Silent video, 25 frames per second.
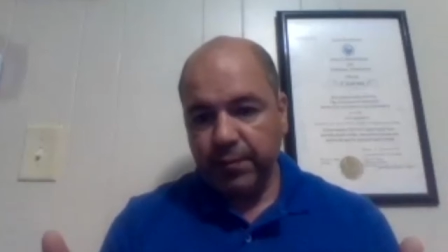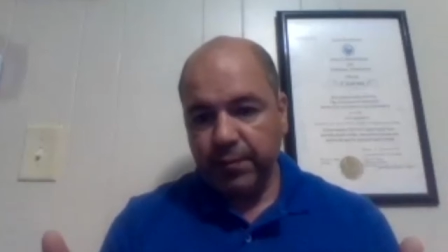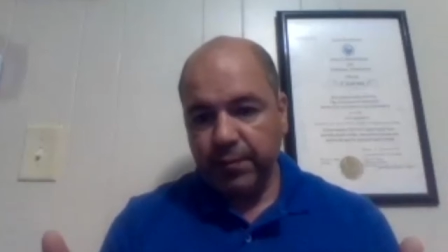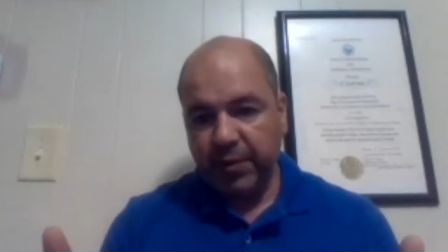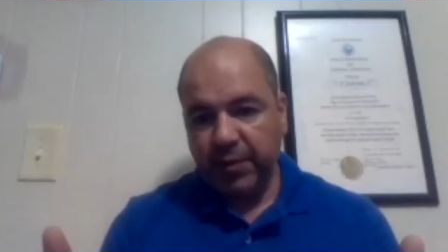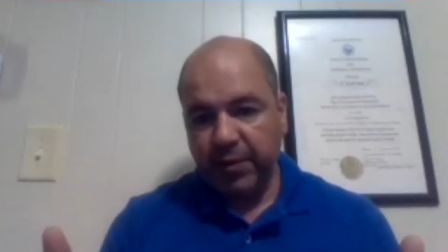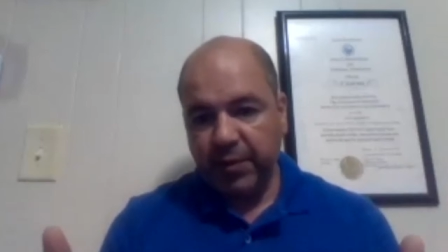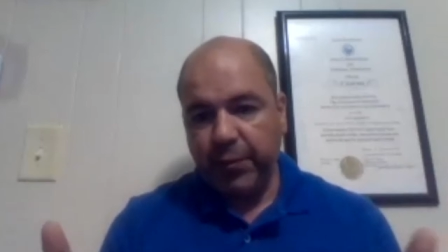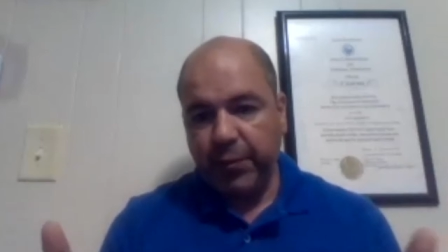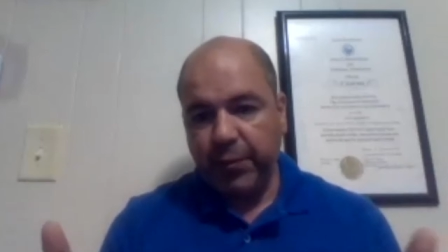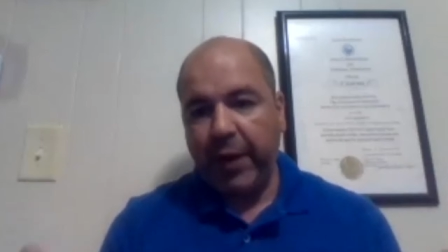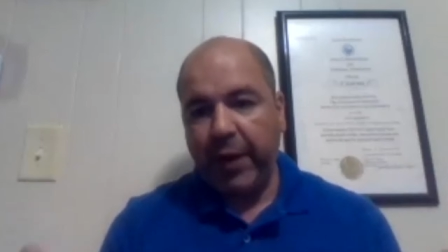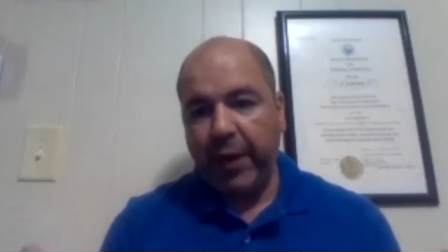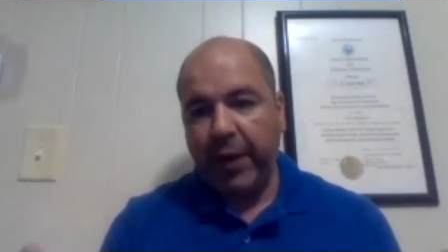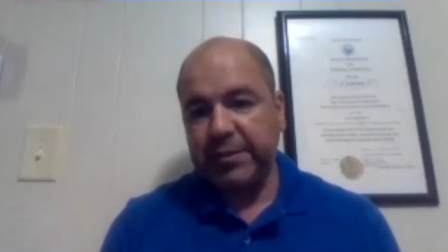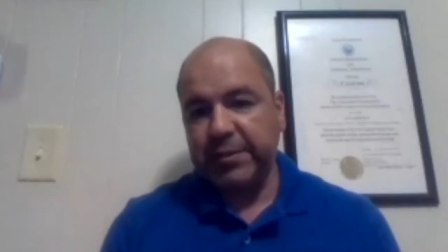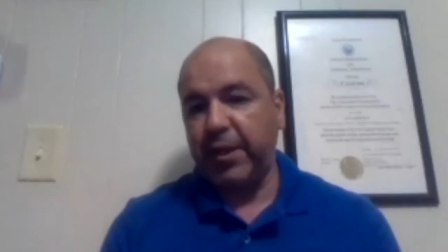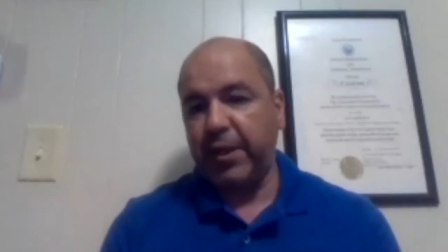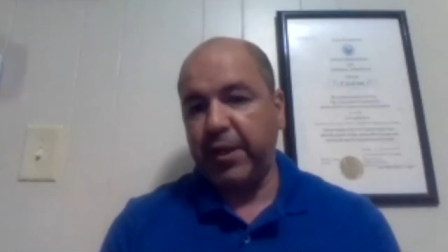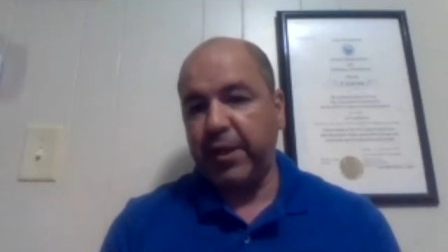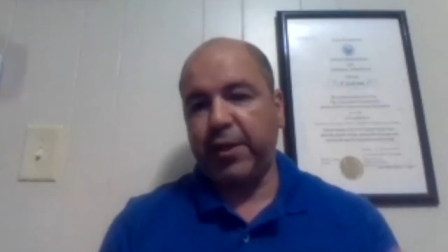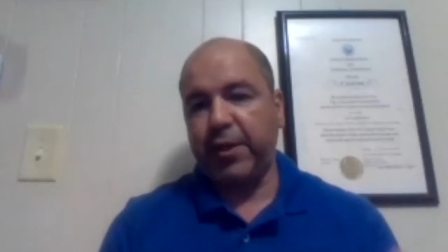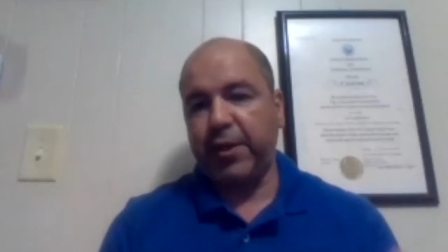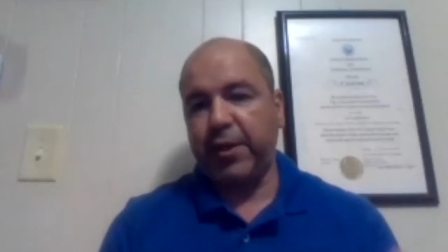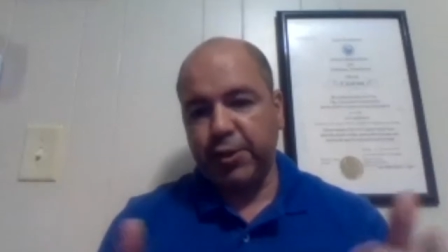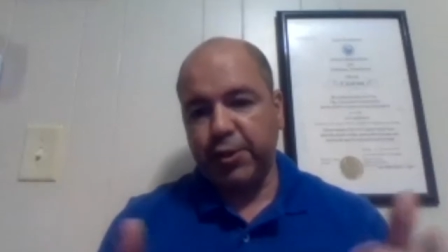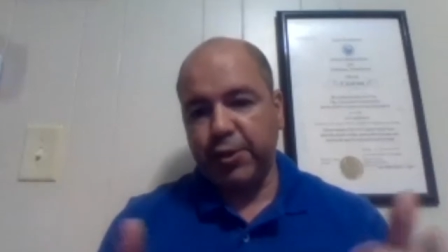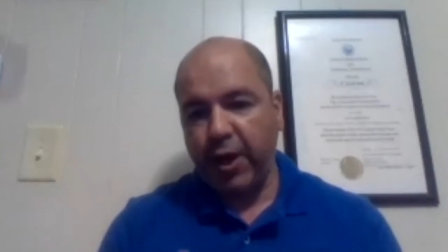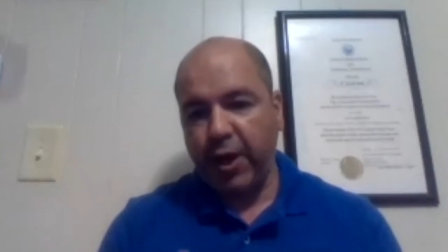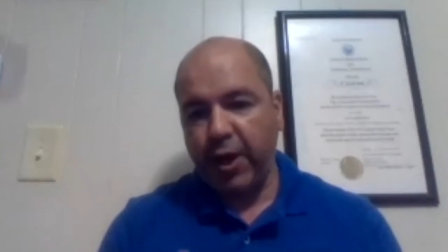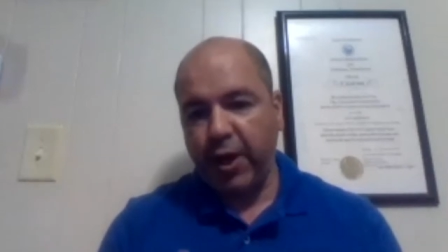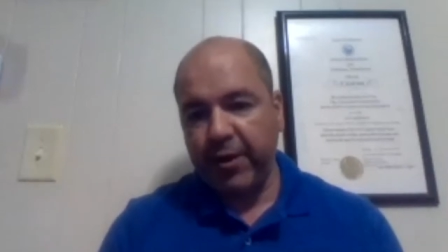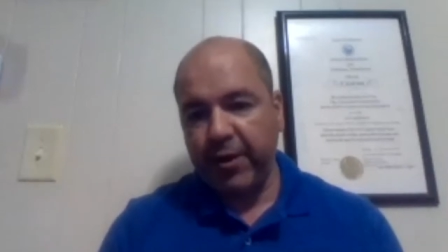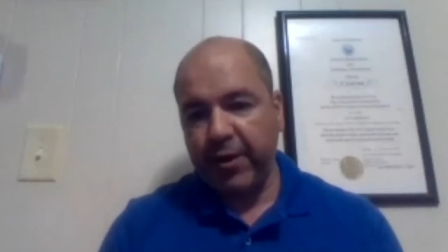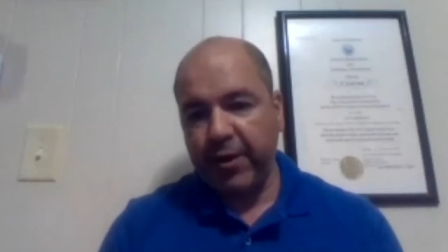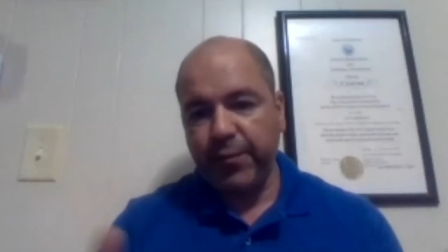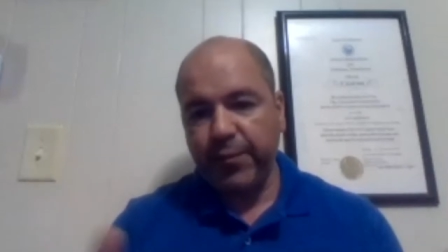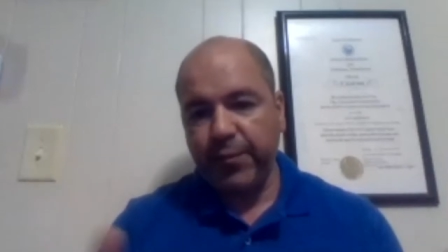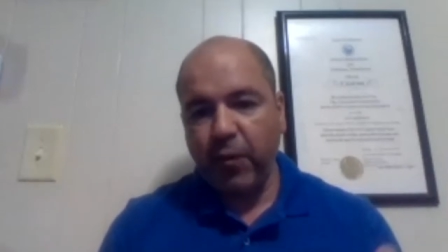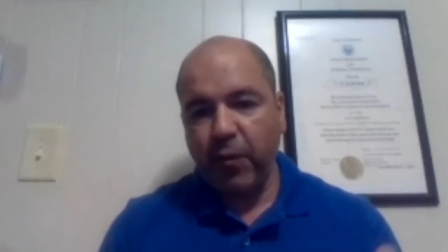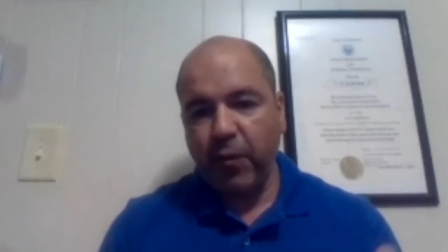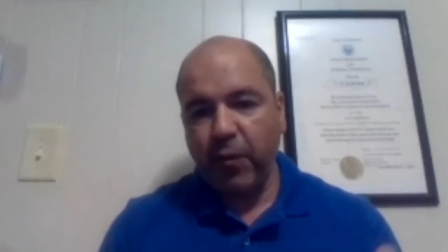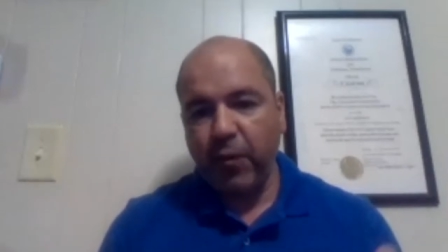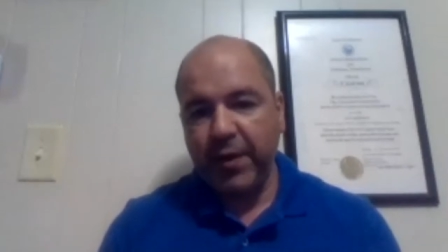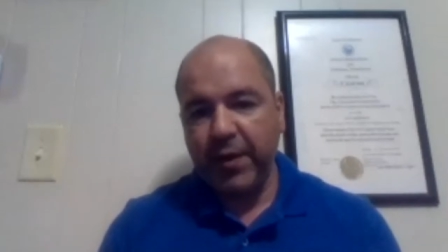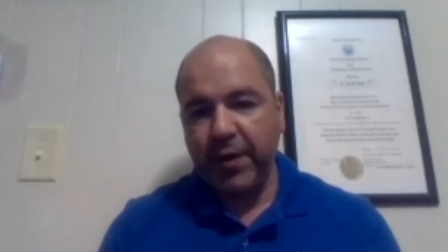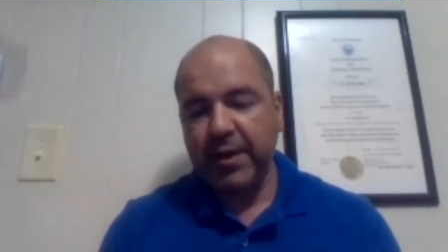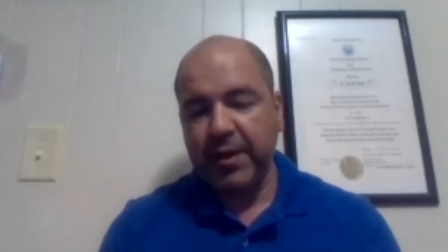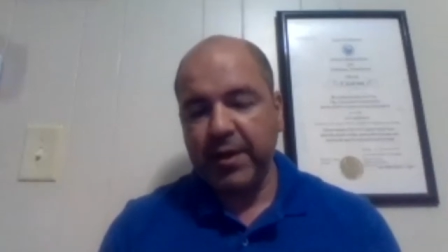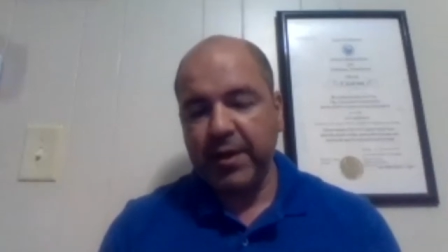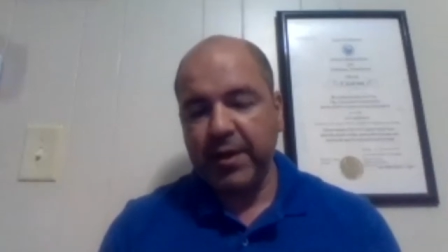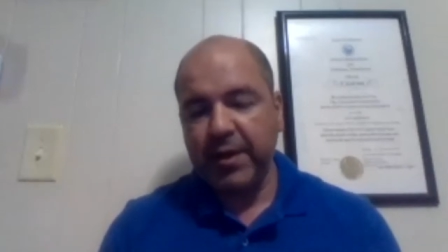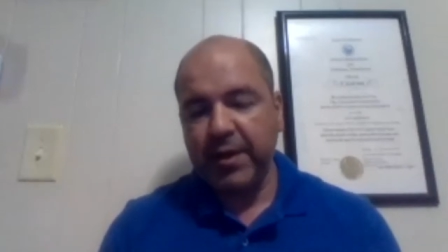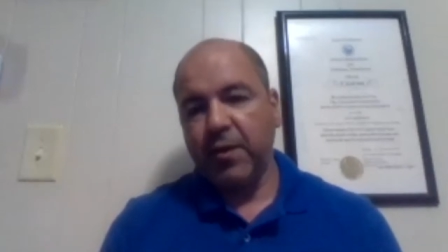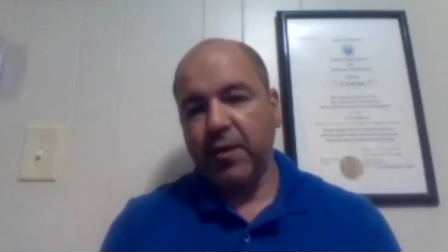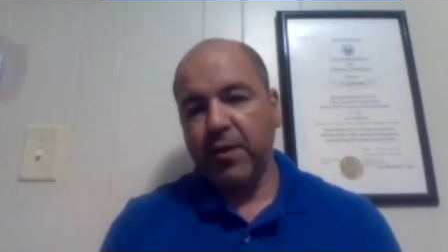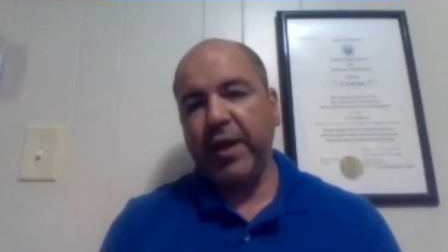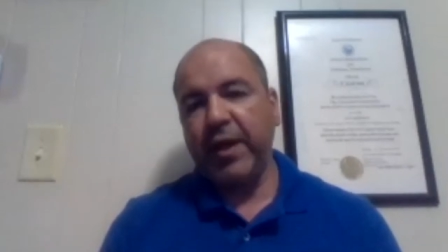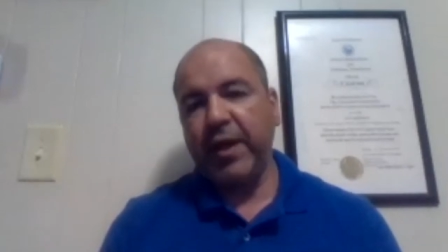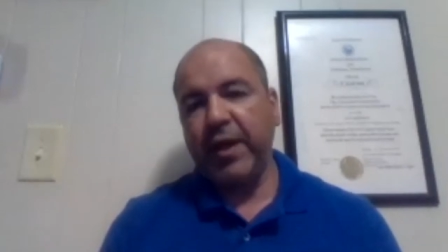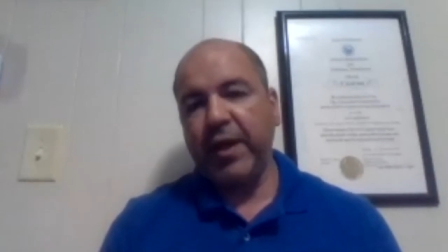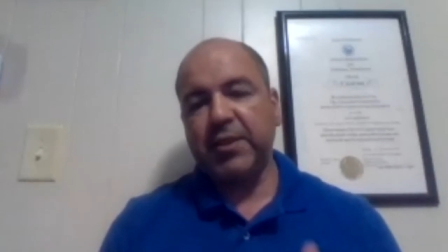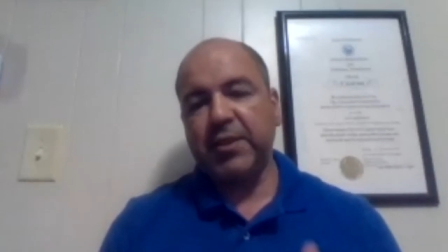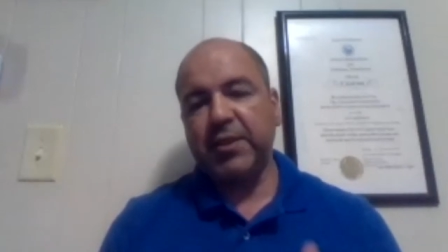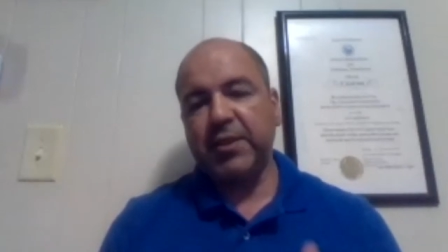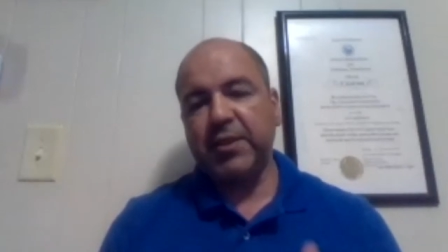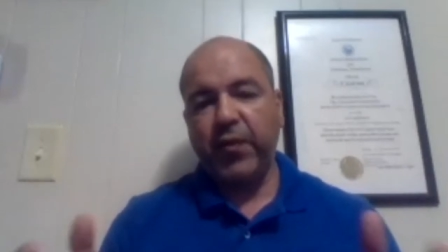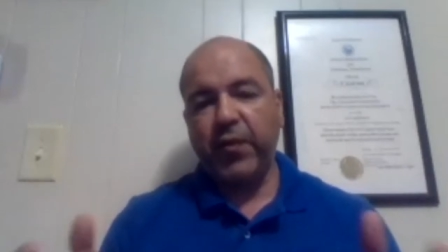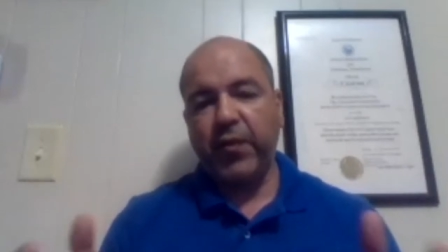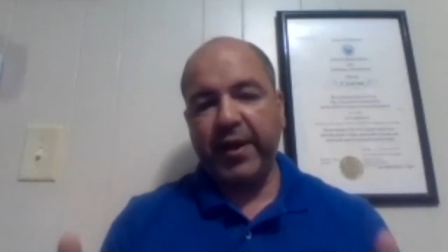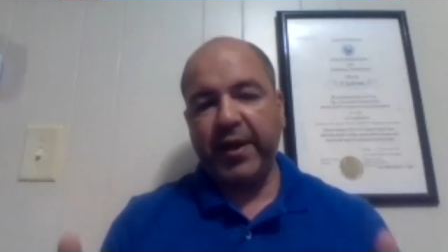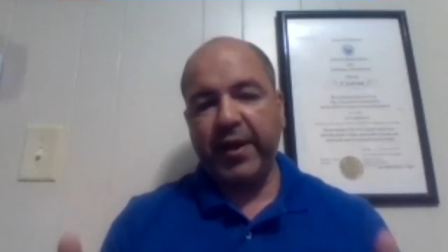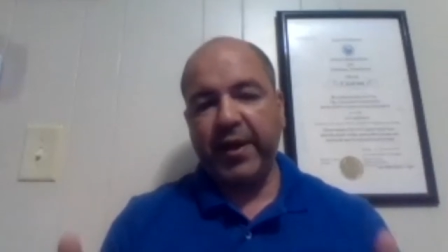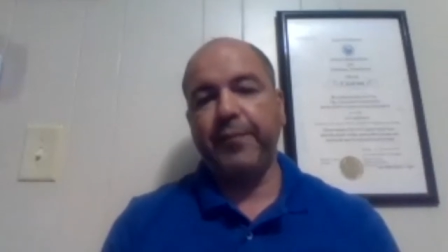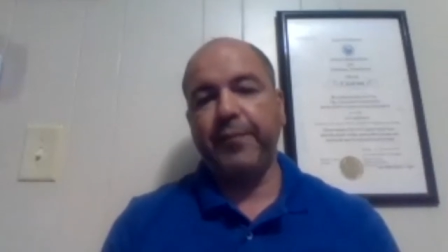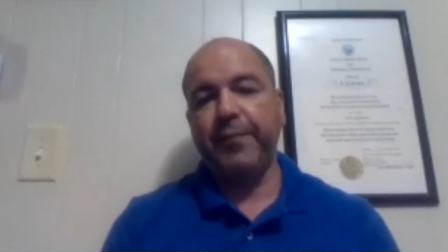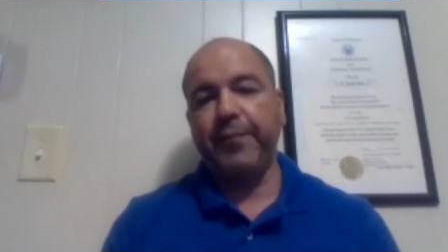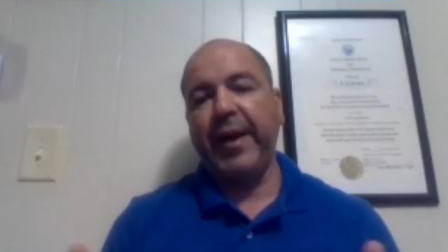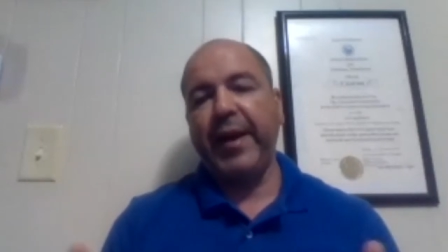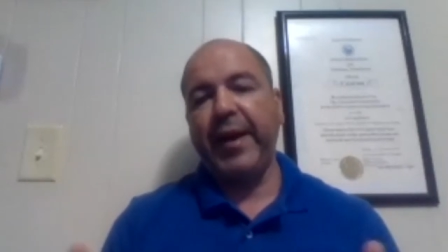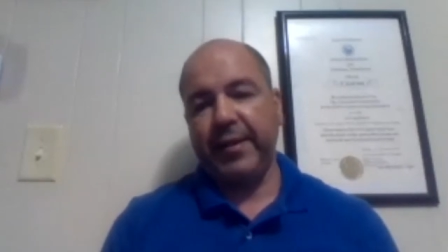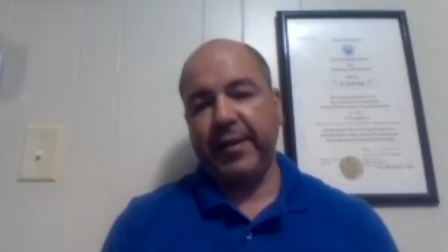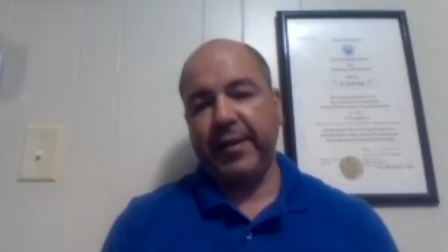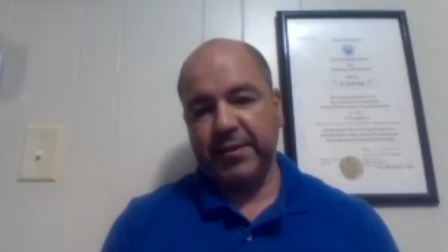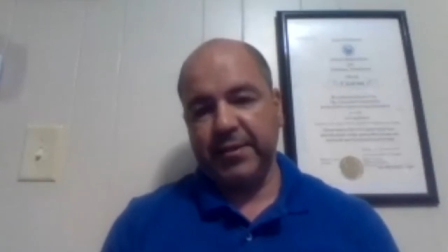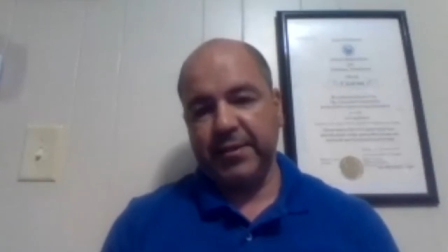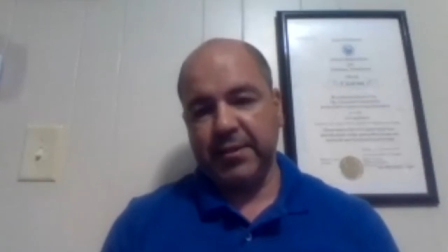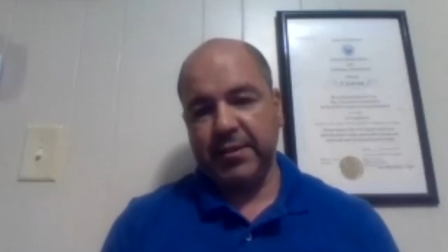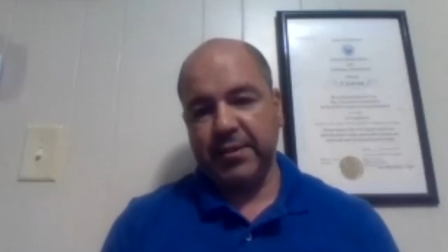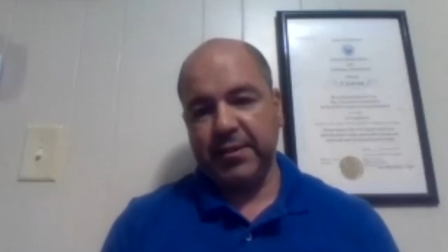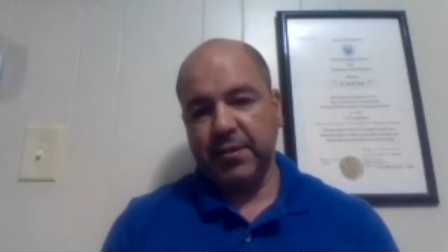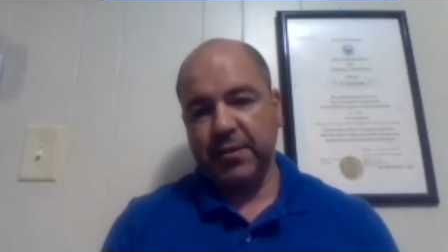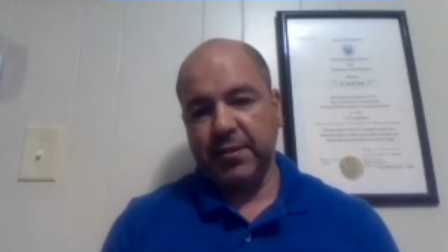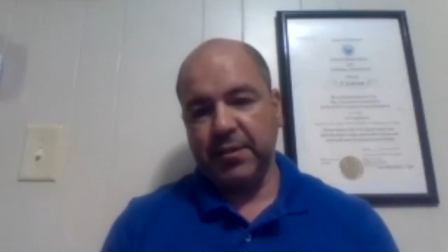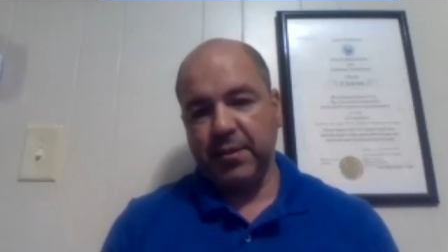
departments like charter and public, we have to find a balance.